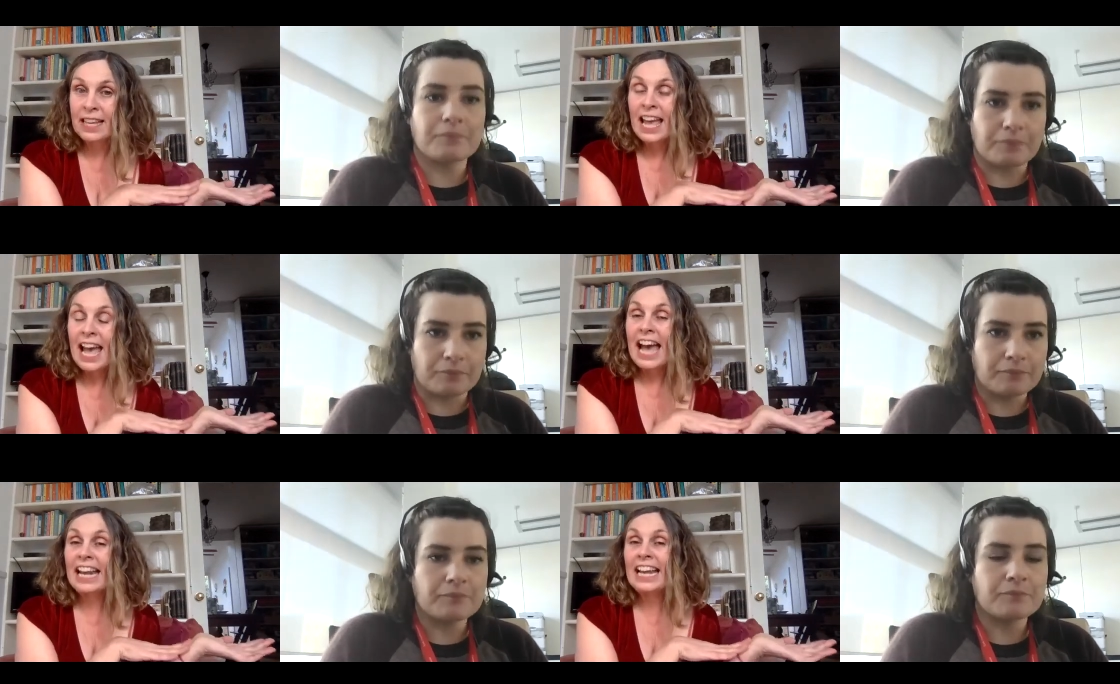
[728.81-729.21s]

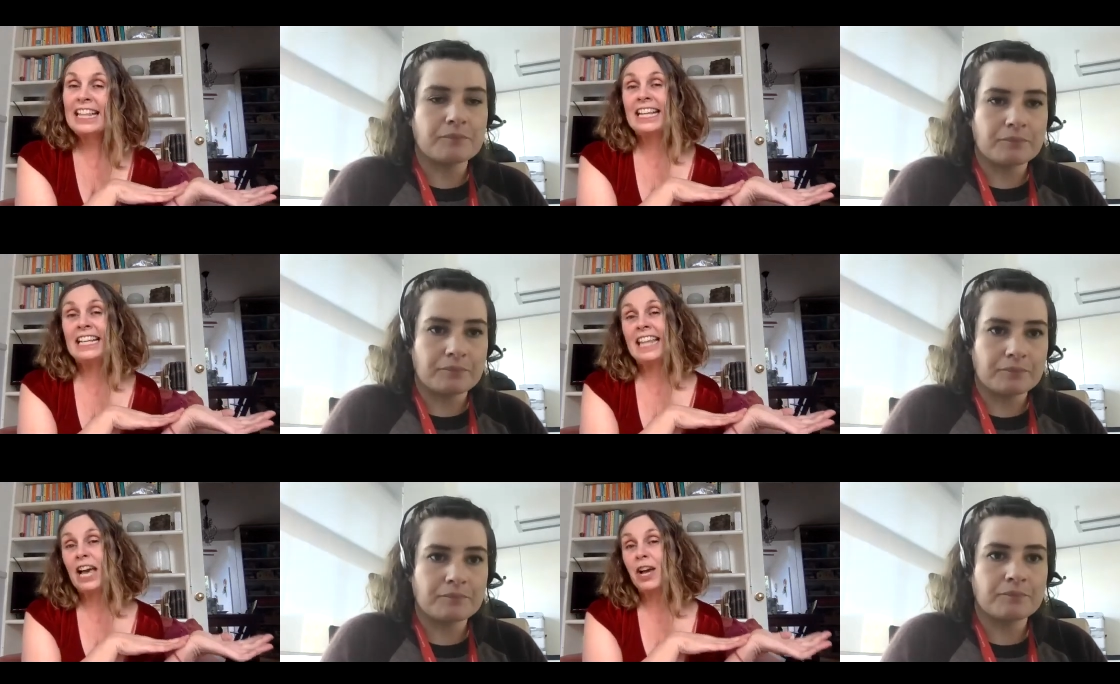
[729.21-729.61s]
Speaker 1: Mm. And hmm. I
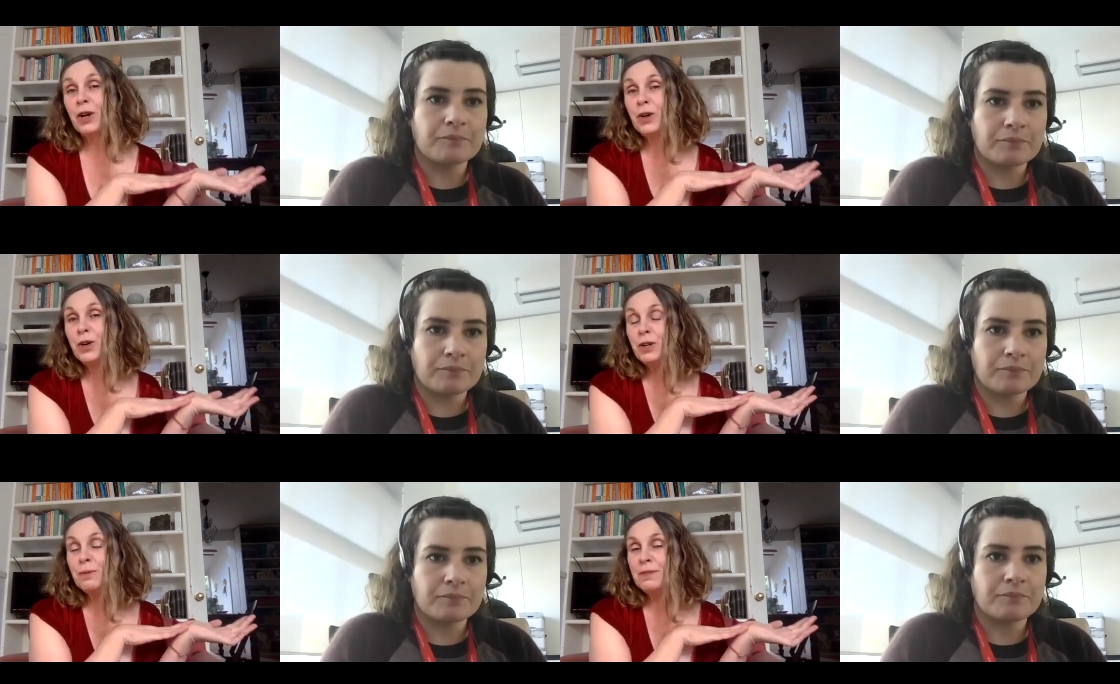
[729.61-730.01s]
think that
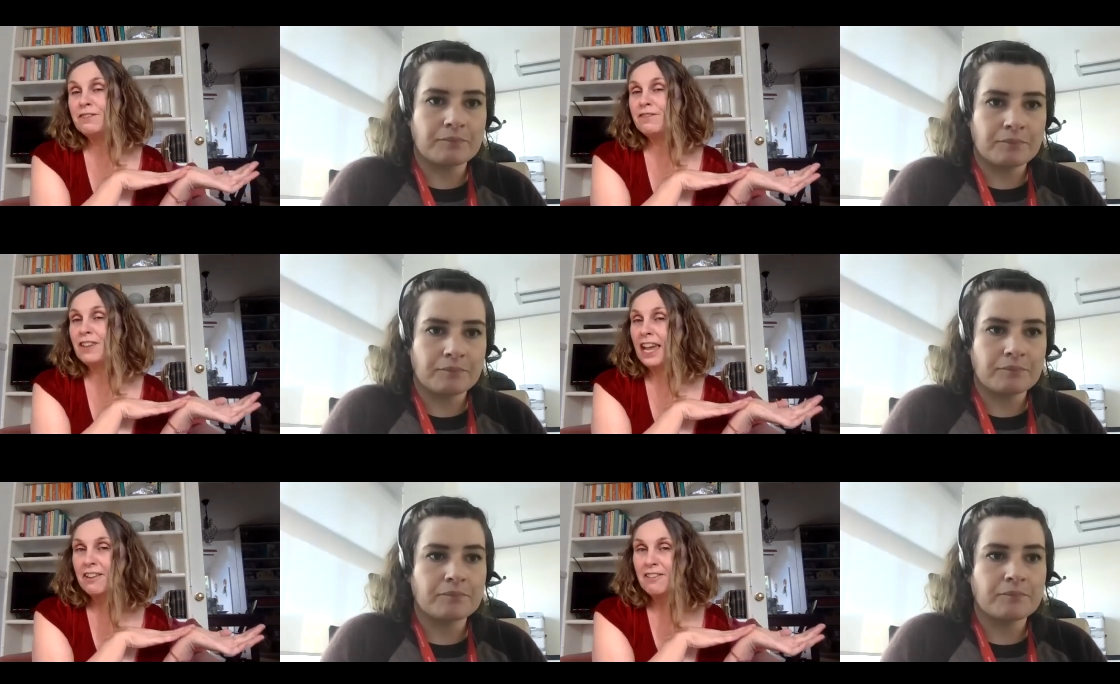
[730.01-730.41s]
could be
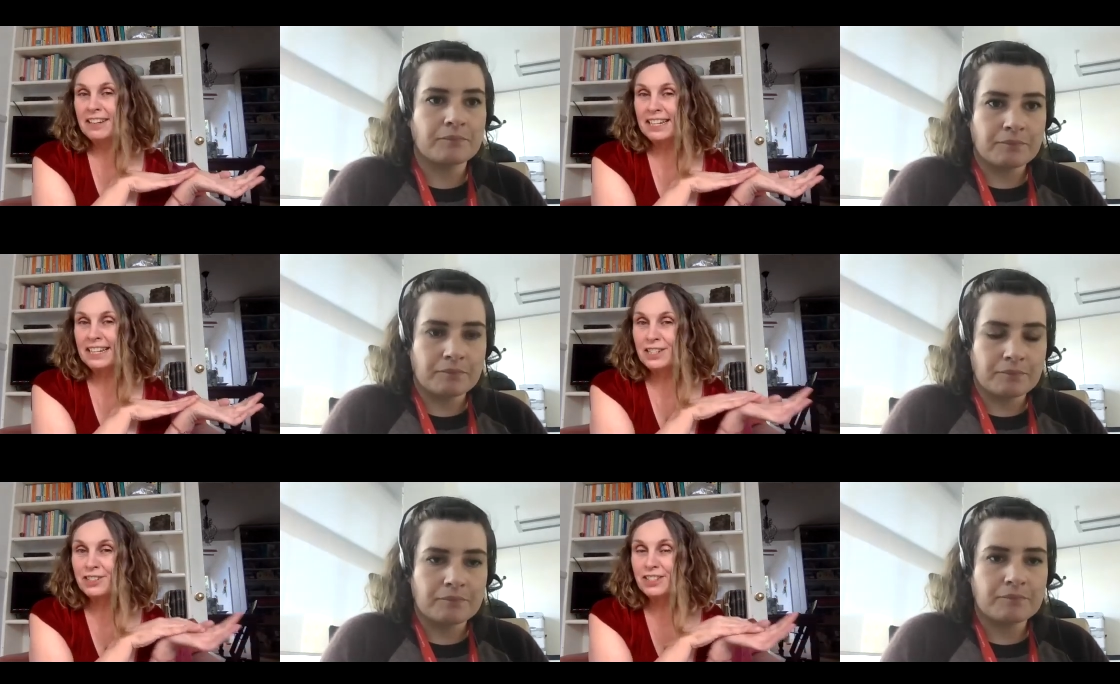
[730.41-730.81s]
very
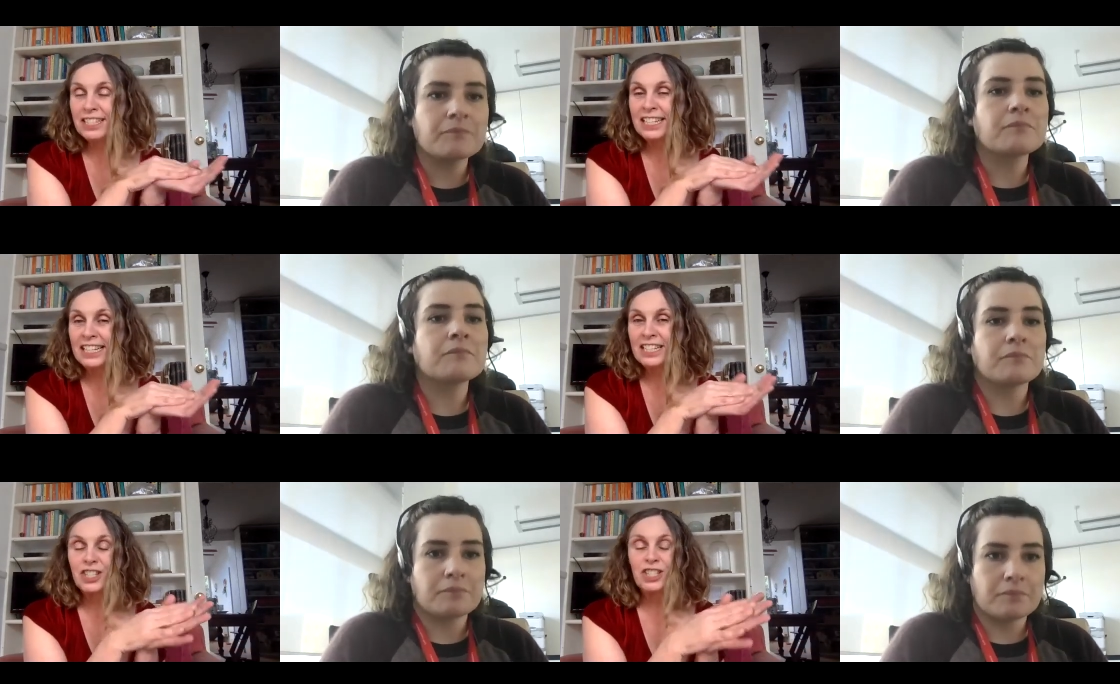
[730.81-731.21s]

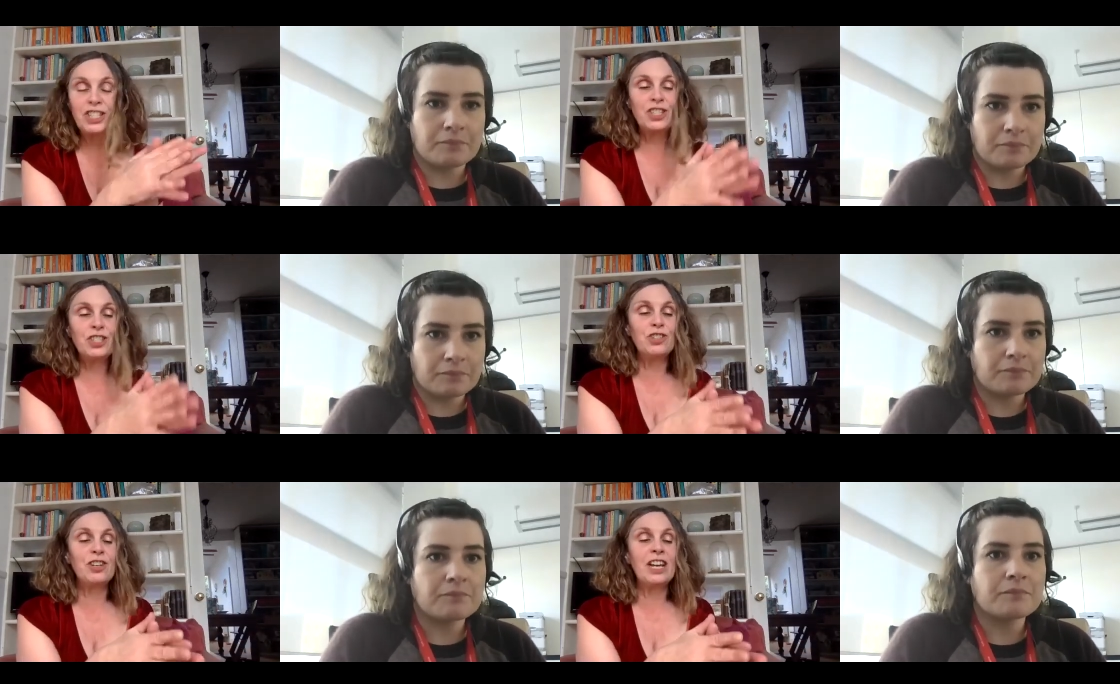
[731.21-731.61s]
interesting just
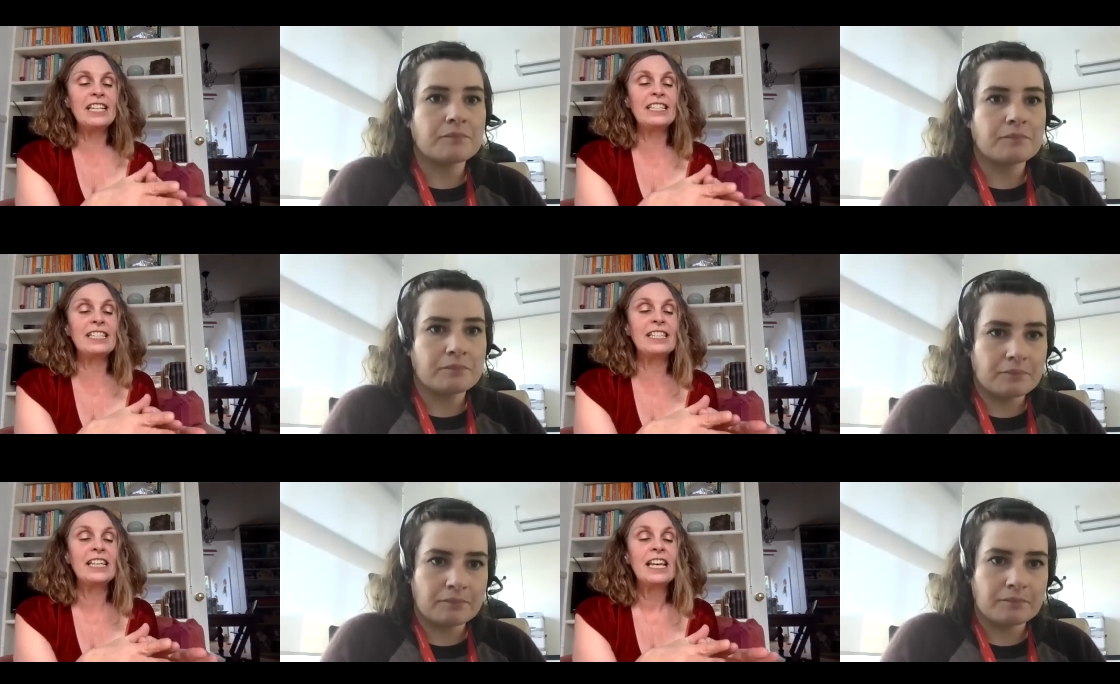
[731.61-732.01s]
to
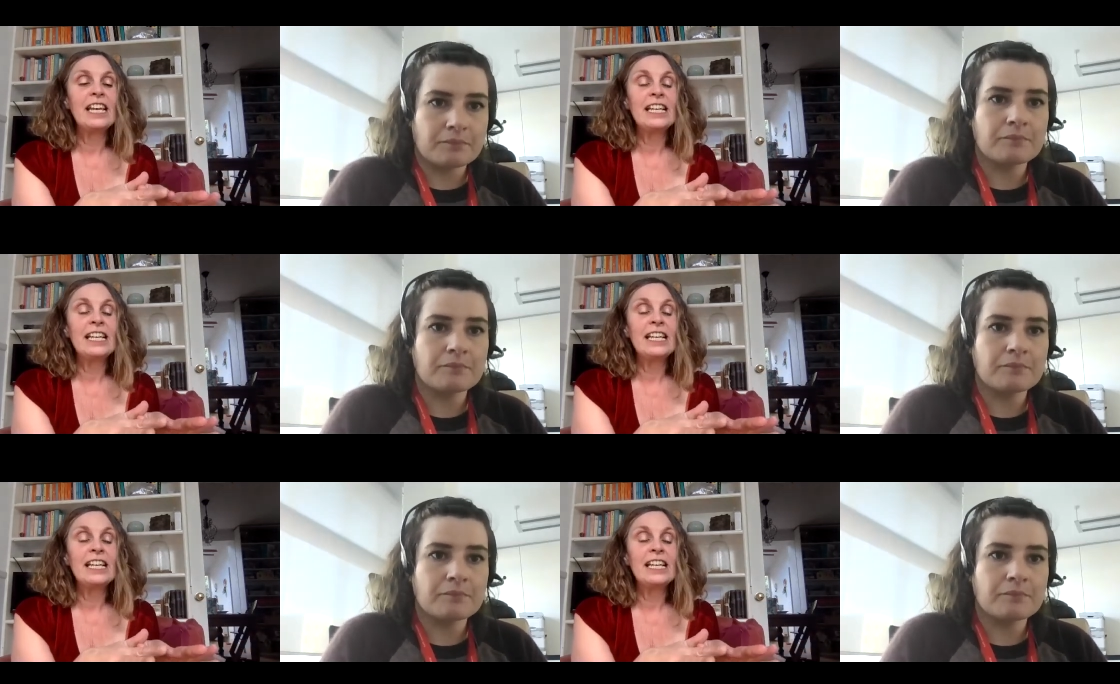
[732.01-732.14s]
trace,